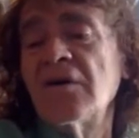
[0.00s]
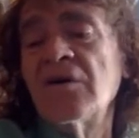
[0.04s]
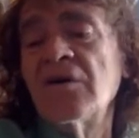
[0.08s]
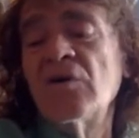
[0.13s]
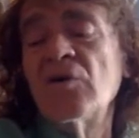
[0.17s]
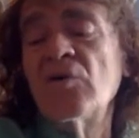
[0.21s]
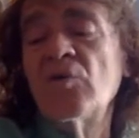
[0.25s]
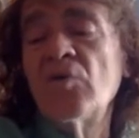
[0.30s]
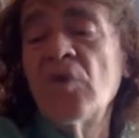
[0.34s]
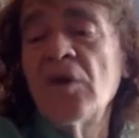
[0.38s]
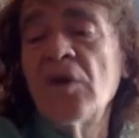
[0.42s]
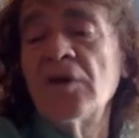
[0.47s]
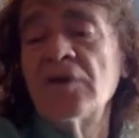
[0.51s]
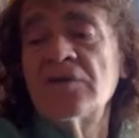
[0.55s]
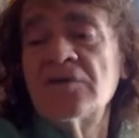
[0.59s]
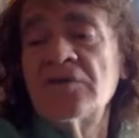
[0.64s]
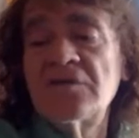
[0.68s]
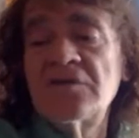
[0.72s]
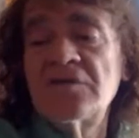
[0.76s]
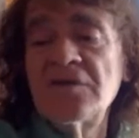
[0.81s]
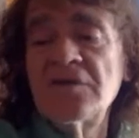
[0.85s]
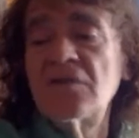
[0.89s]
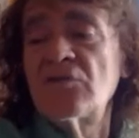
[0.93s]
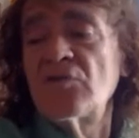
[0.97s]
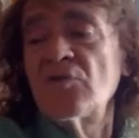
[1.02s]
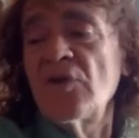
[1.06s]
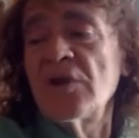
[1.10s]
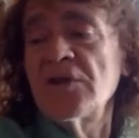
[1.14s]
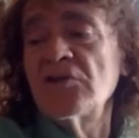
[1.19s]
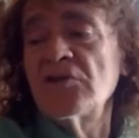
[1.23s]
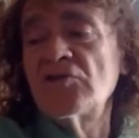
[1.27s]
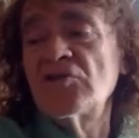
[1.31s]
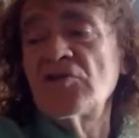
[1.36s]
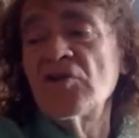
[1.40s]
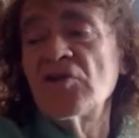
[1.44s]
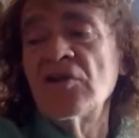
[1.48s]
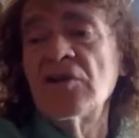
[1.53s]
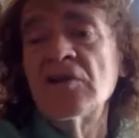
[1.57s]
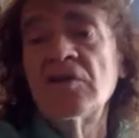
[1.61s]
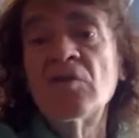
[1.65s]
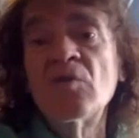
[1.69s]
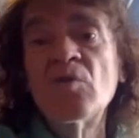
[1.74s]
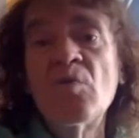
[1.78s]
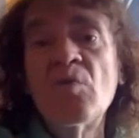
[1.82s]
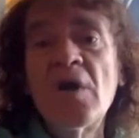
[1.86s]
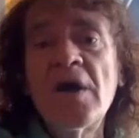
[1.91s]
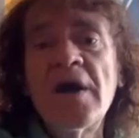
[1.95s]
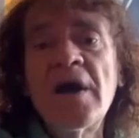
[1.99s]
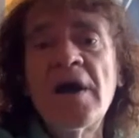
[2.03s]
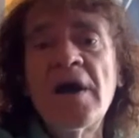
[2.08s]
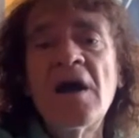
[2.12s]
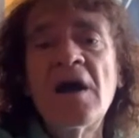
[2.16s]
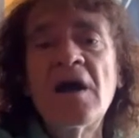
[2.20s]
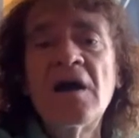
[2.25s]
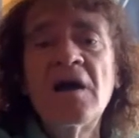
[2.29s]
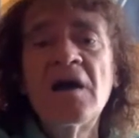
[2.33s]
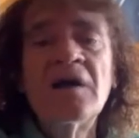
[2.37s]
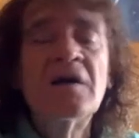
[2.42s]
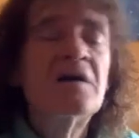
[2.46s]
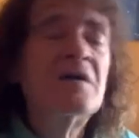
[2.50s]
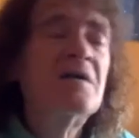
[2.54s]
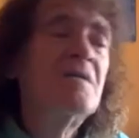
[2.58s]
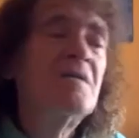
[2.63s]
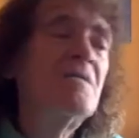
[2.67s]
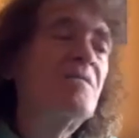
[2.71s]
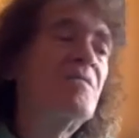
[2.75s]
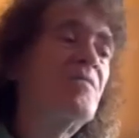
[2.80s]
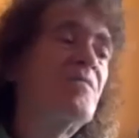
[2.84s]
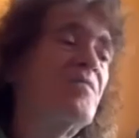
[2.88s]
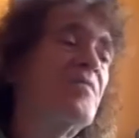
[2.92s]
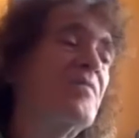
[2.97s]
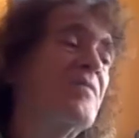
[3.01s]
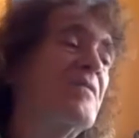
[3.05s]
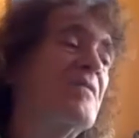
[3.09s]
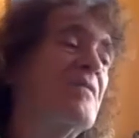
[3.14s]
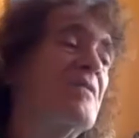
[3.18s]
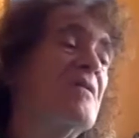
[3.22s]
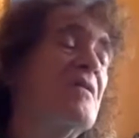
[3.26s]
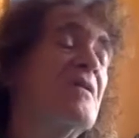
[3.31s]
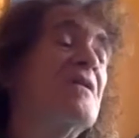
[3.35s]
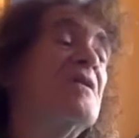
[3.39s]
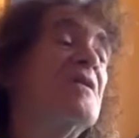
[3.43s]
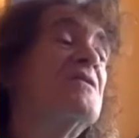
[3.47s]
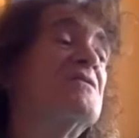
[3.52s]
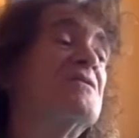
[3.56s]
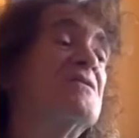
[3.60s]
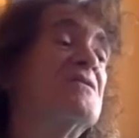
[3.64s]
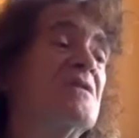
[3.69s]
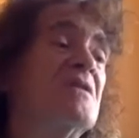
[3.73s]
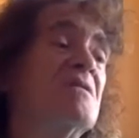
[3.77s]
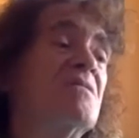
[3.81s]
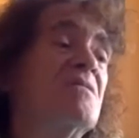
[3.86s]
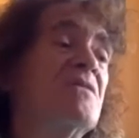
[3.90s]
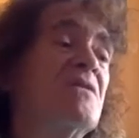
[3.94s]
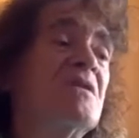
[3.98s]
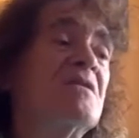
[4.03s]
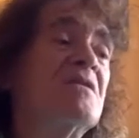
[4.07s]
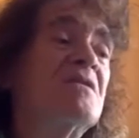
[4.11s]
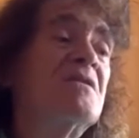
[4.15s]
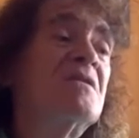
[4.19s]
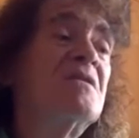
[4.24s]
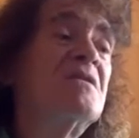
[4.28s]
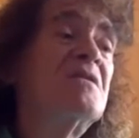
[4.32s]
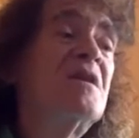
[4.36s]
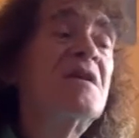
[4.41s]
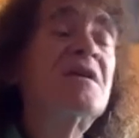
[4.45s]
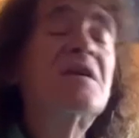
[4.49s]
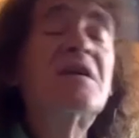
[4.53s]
world situation where it seems that they